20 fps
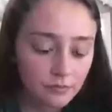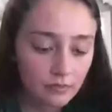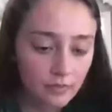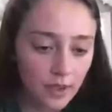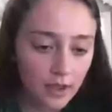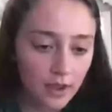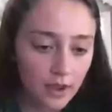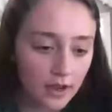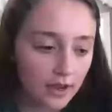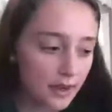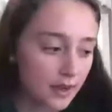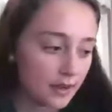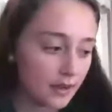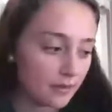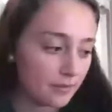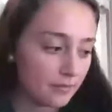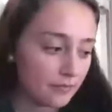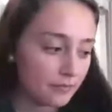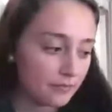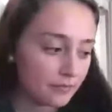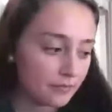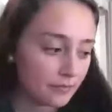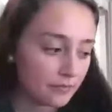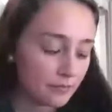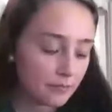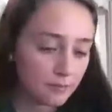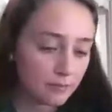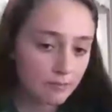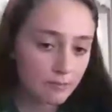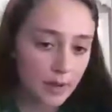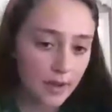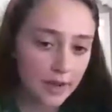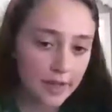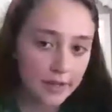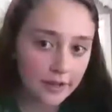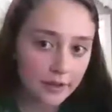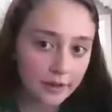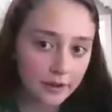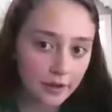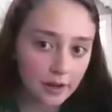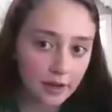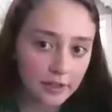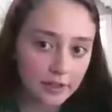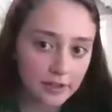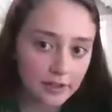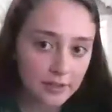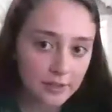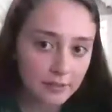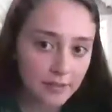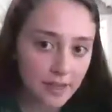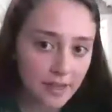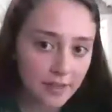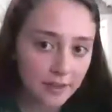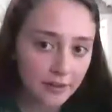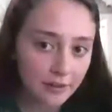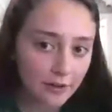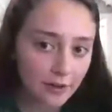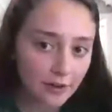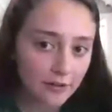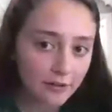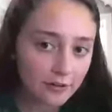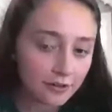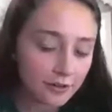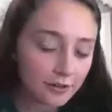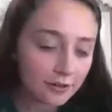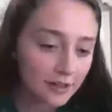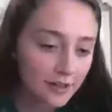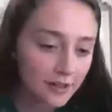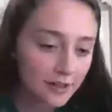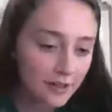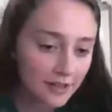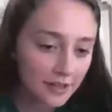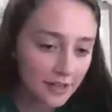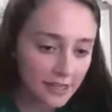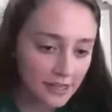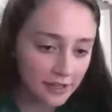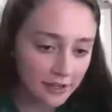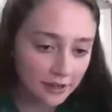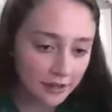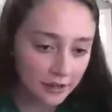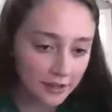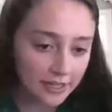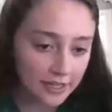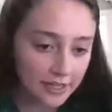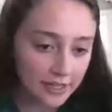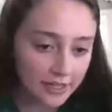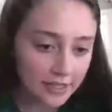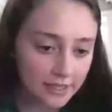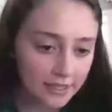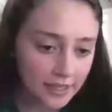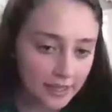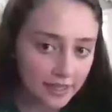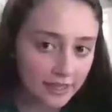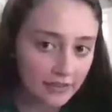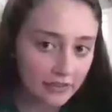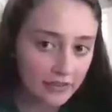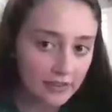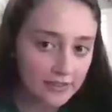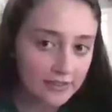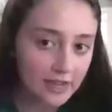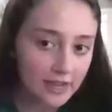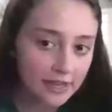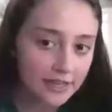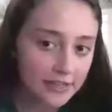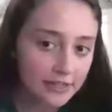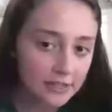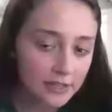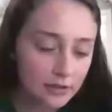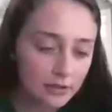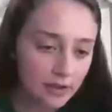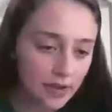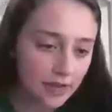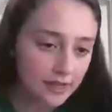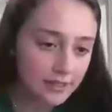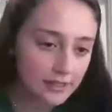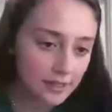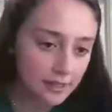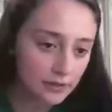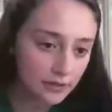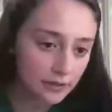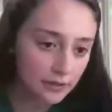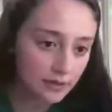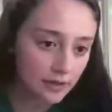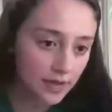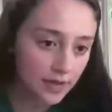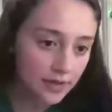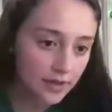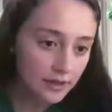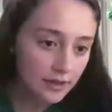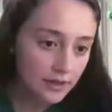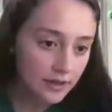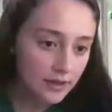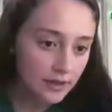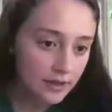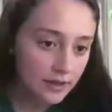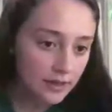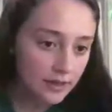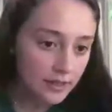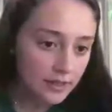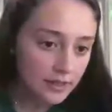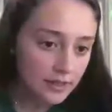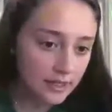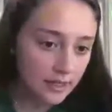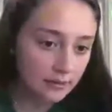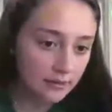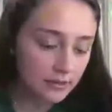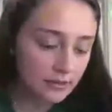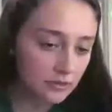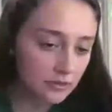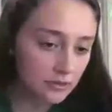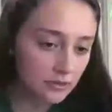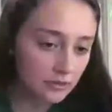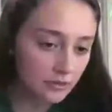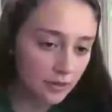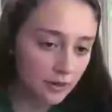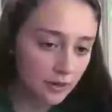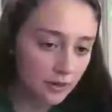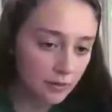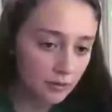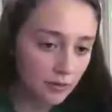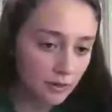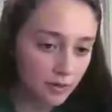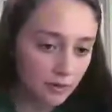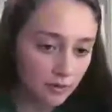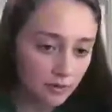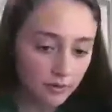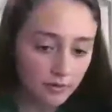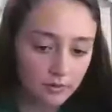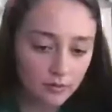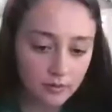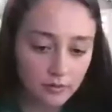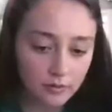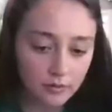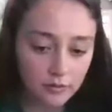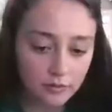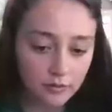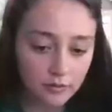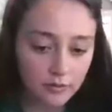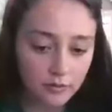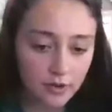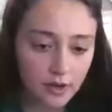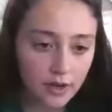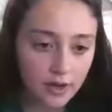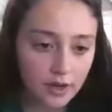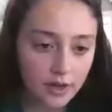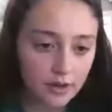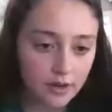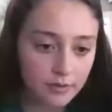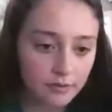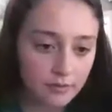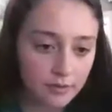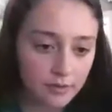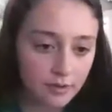pie crust to make your own ingredient, and the sides you guys can do that. Tablespoon of butter, 1 gram,